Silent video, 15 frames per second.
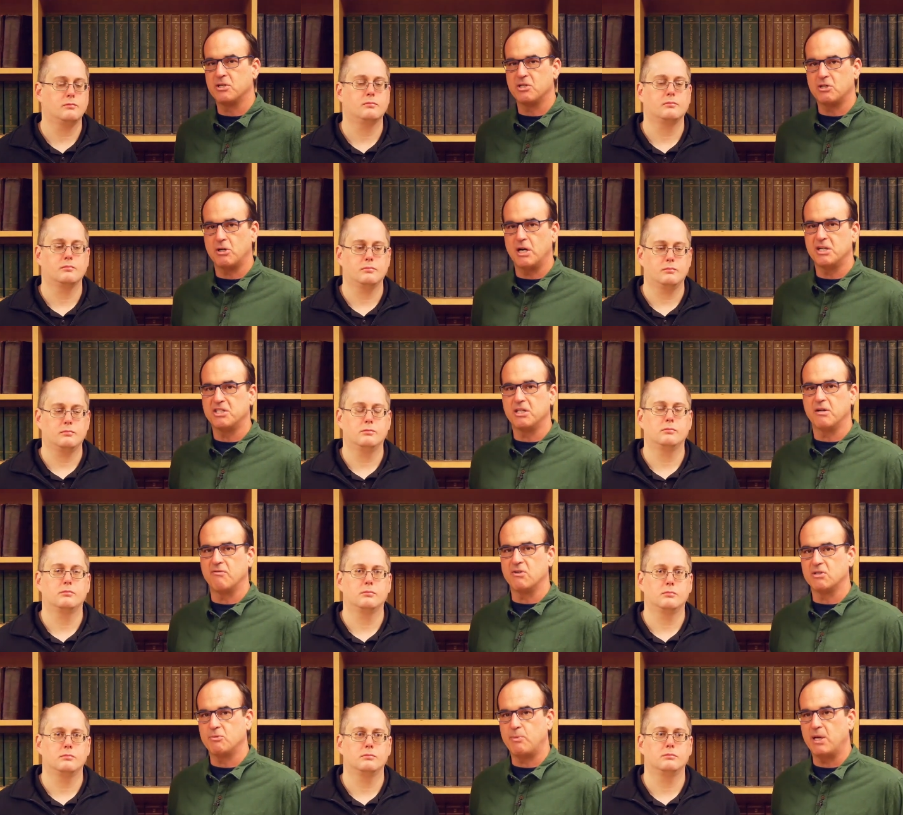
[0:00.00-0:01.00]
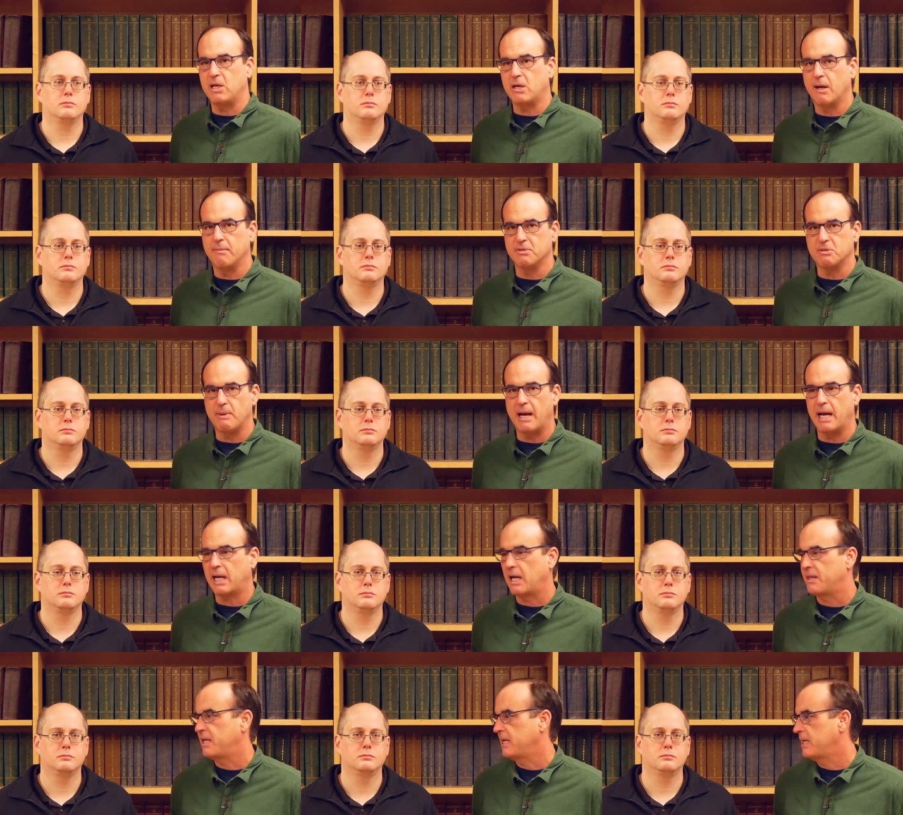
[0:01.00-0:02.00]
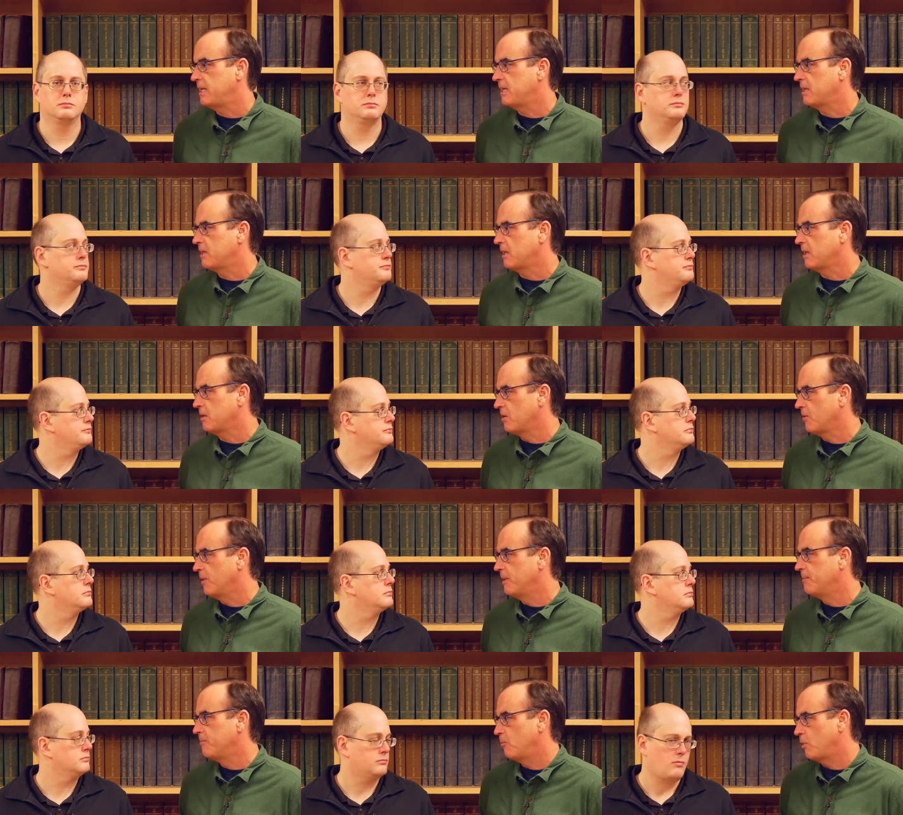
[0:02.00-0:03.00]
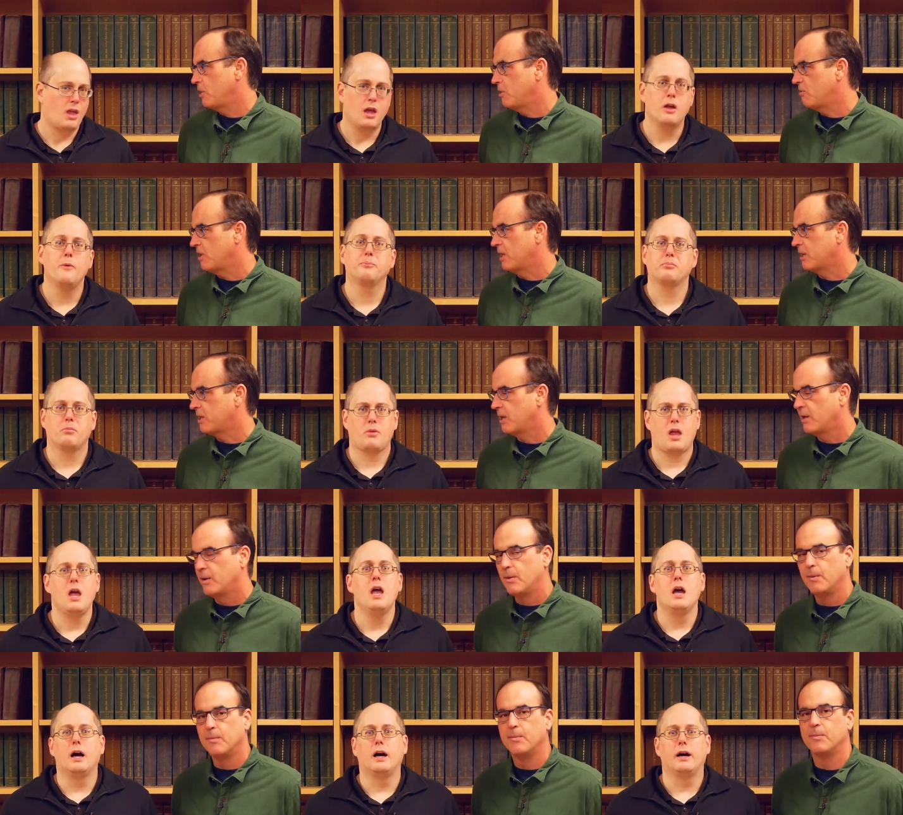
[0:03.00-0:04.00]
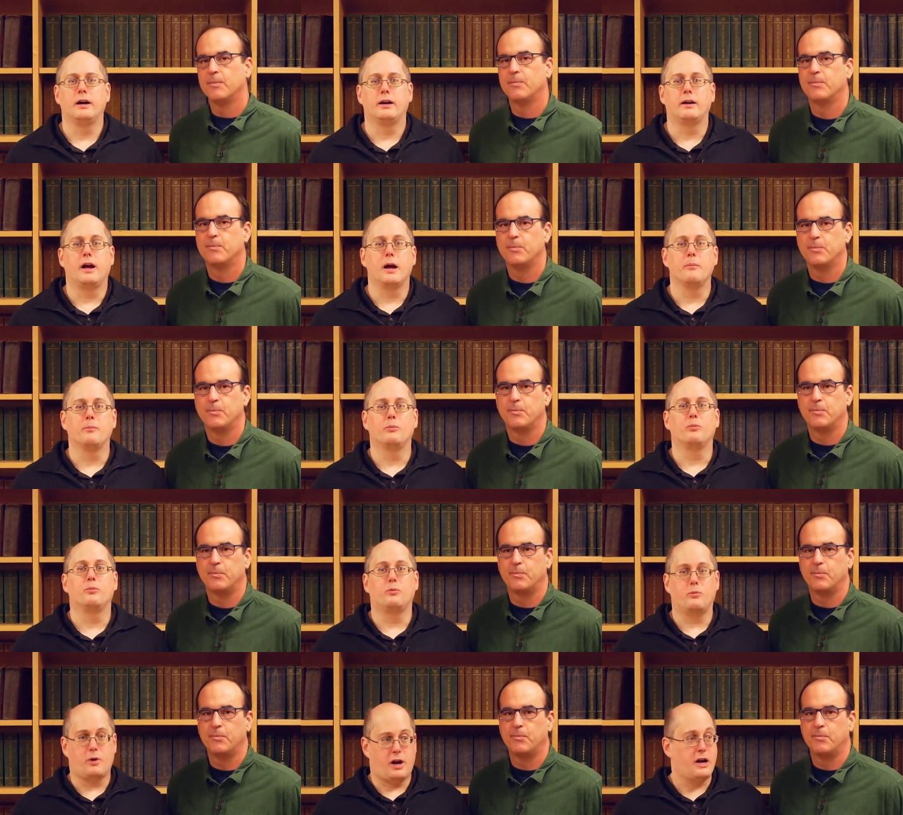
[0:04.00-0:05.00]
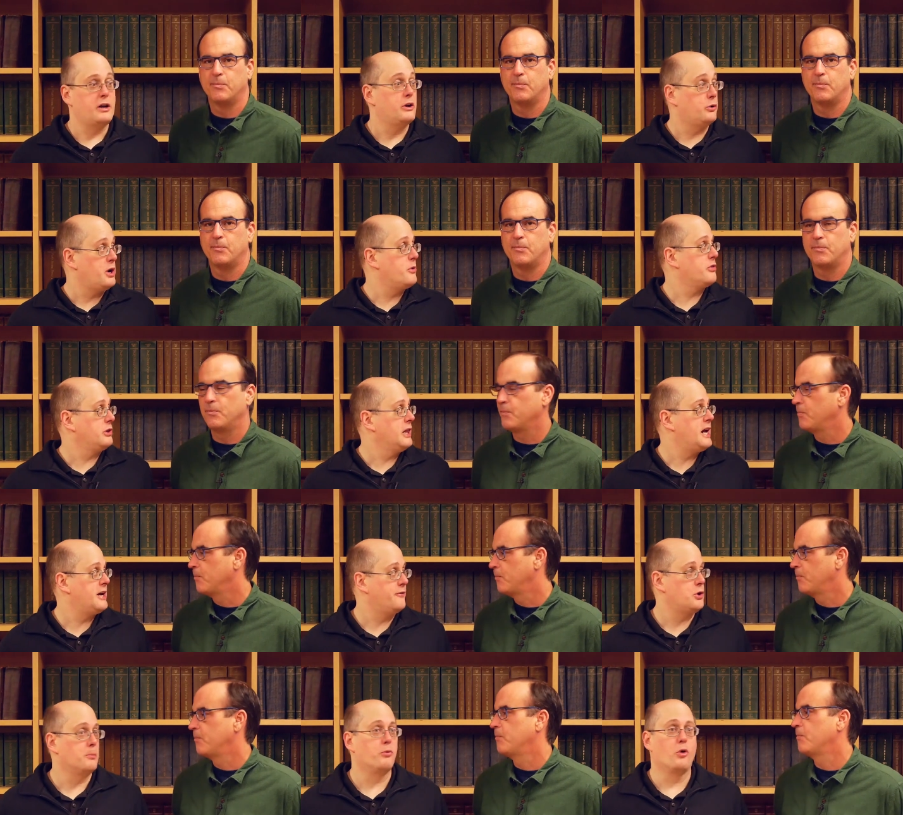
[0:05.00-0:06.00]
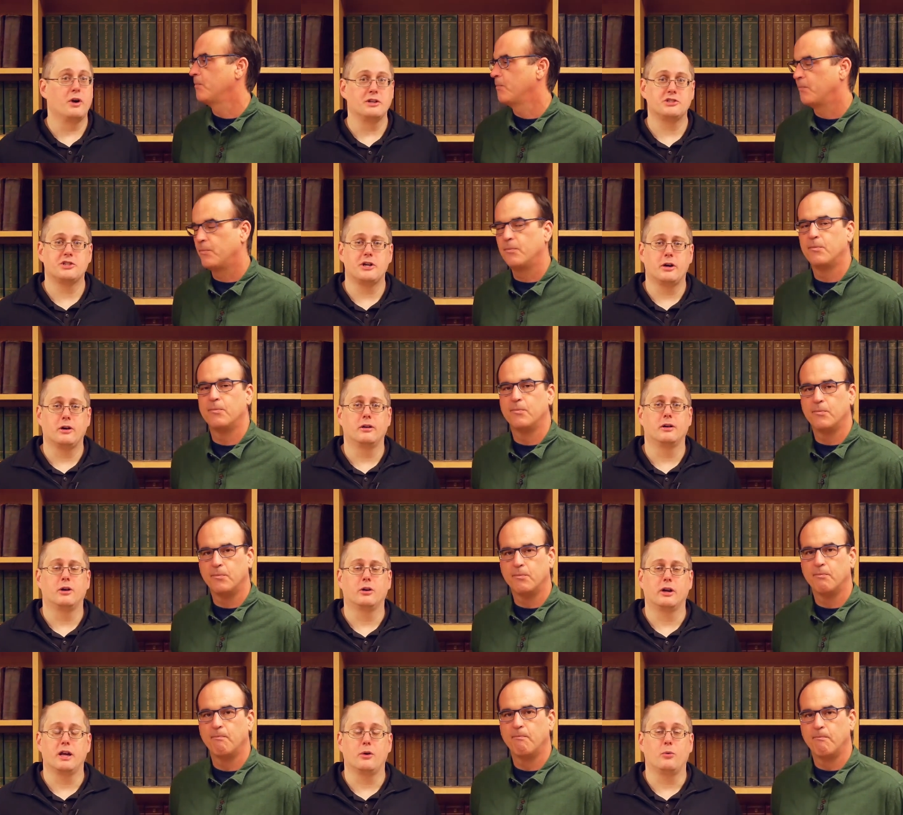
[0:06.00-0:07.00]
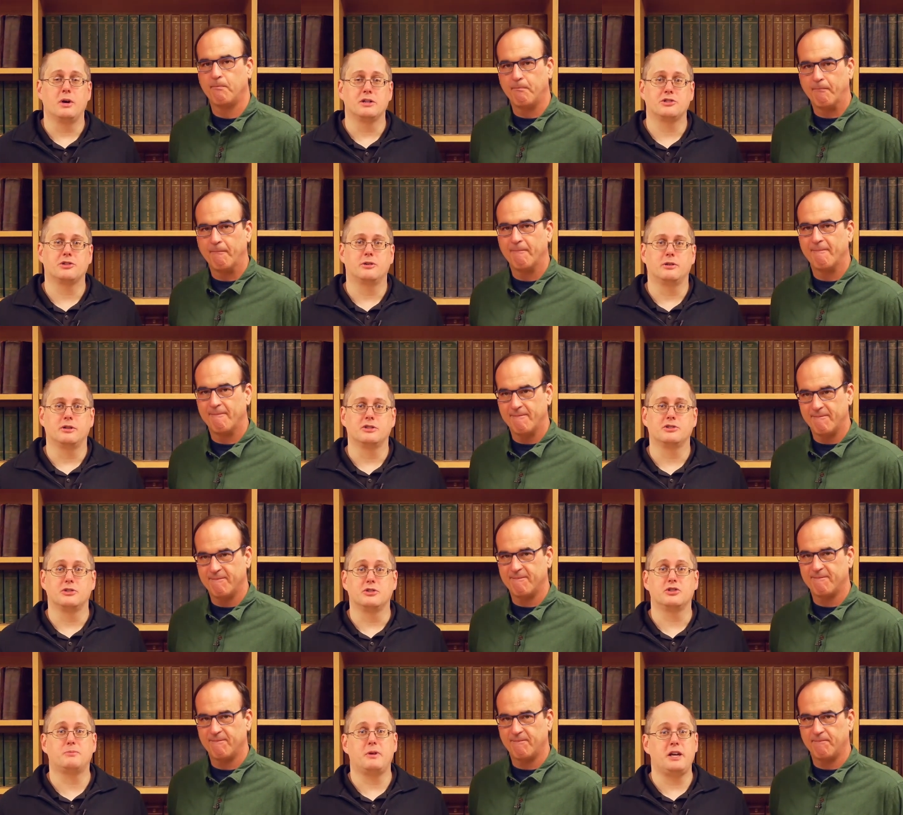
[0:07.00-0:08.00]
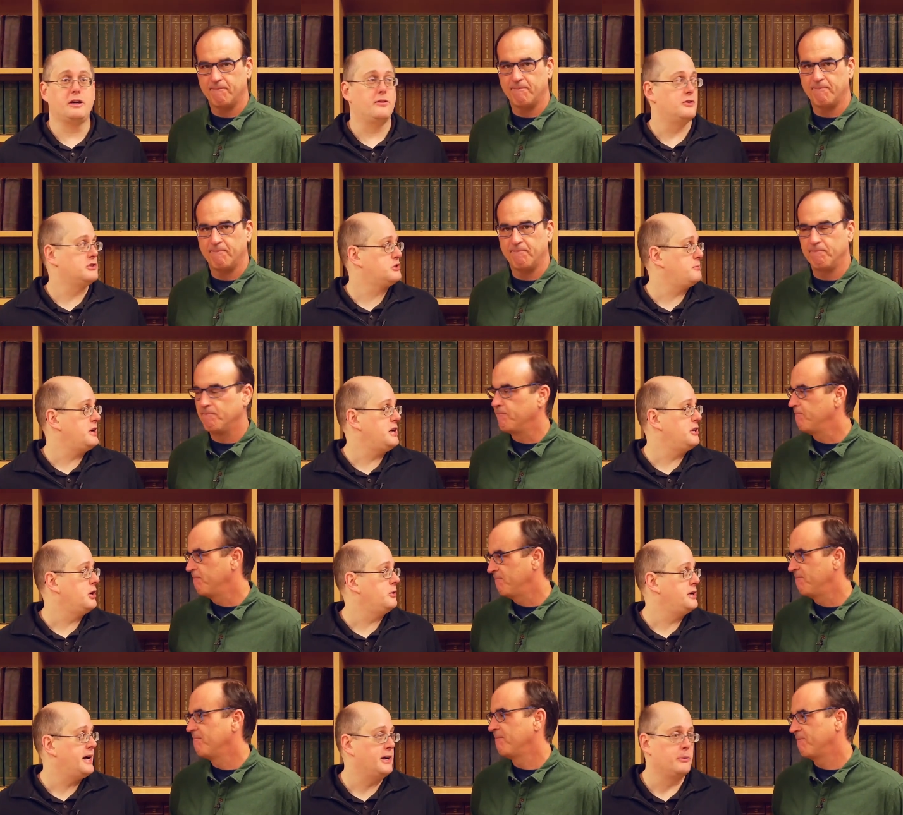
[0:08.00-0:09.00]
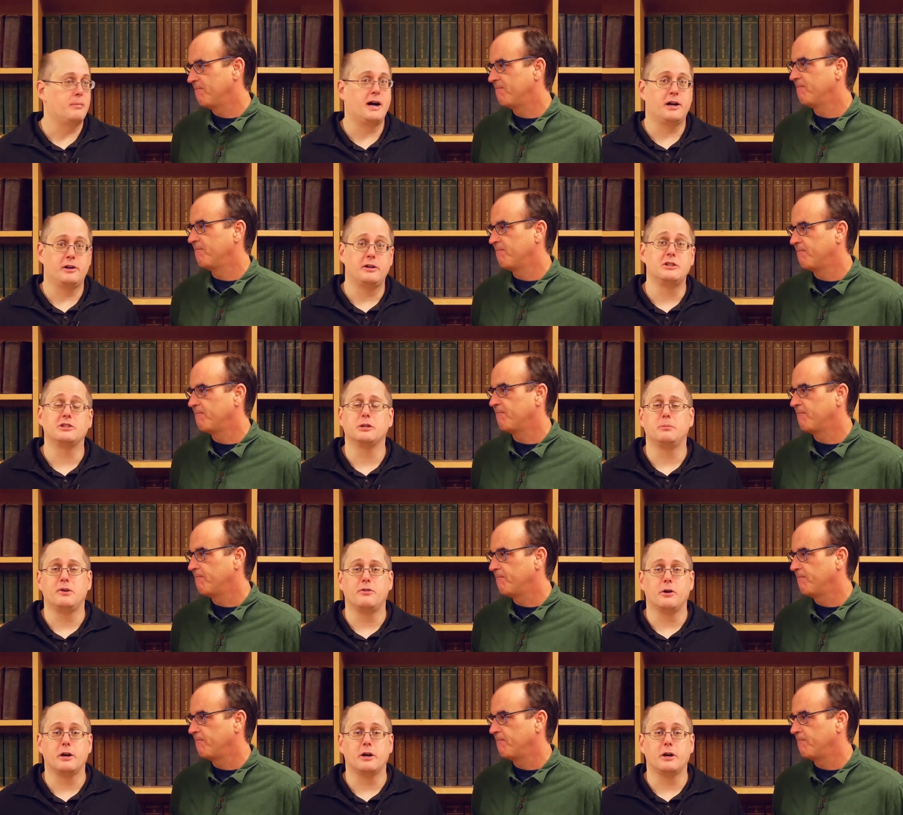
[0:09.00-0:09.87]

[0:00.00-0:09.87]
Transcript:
Speaker 1: of the stretch, and if the speed comes back, I think he can do it. What do you think?
Speaker 2: Uh, I'm I agree with a lot of your points there. I'll uh, get Western is the speed of the speed, no doubt about it. He's going to be